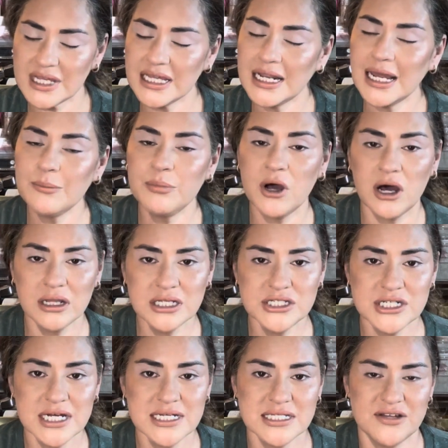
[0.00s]
And I
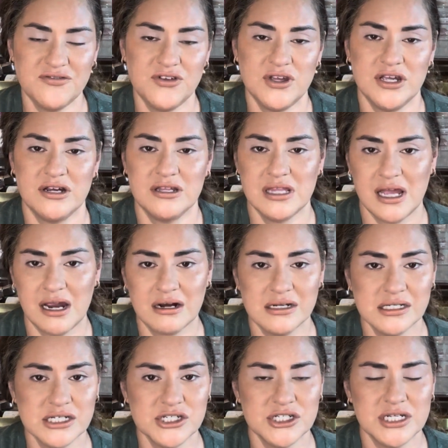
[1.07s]
apologize if you hear the air
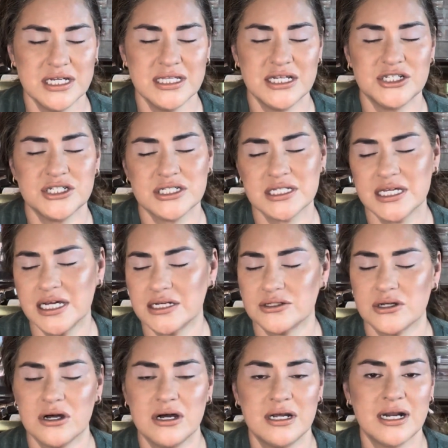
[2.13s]
conditioning that just kicked
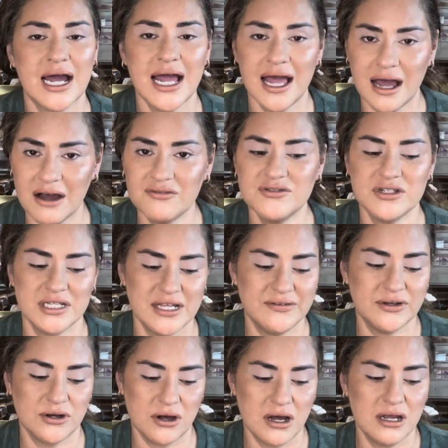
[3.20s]
on. I have to leave
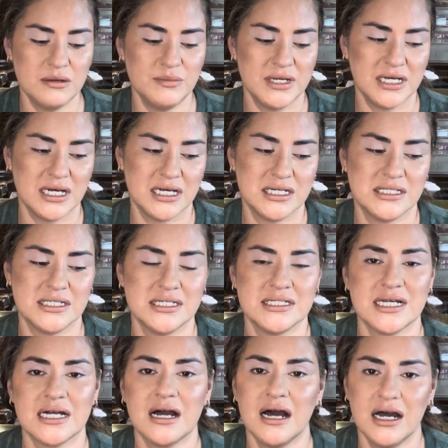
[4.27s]
it on because it's
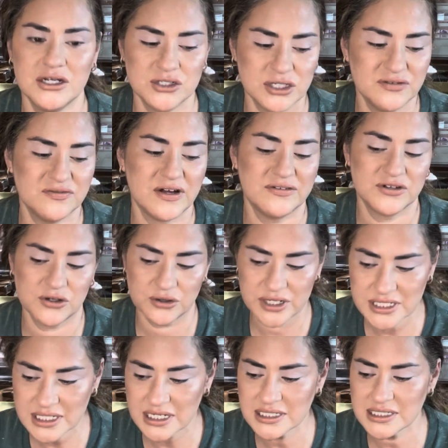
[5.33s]
like 105
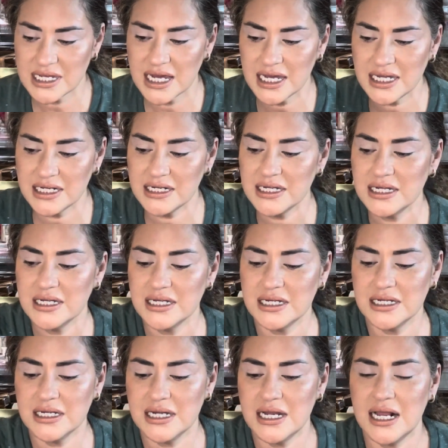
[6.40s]
degrees outside
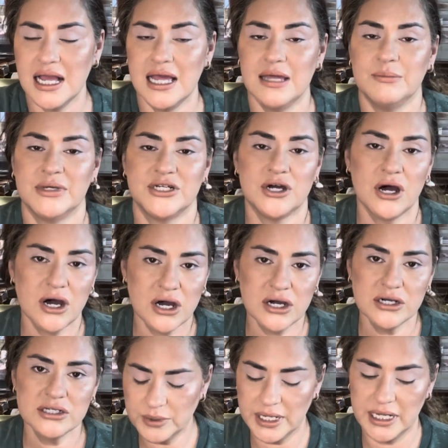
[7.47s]
and my
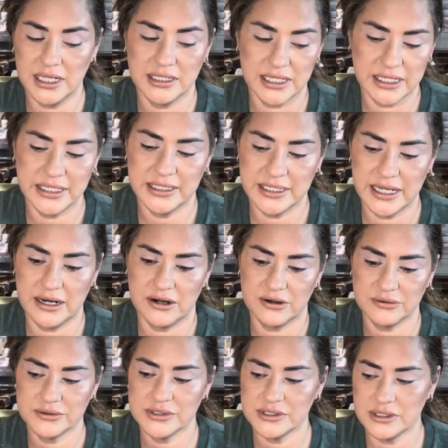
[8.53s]
dogs and they need the
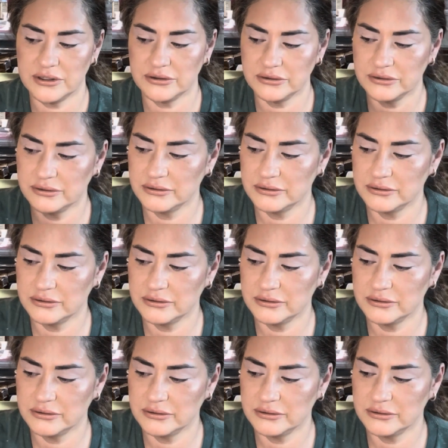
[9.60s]
air. So,